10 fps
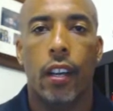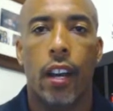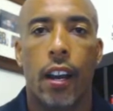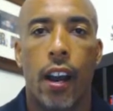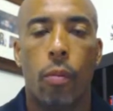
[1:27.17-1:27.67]

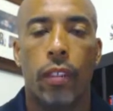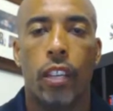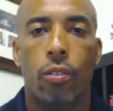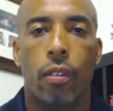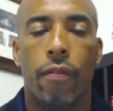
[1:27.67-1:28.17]
Uh, I hope
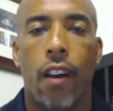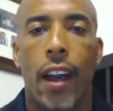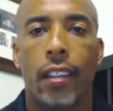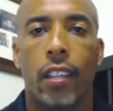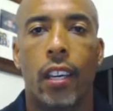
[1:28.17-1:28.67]
that you'll
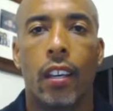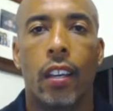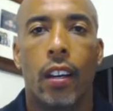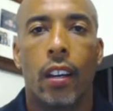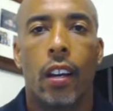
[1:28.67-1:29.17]
find the,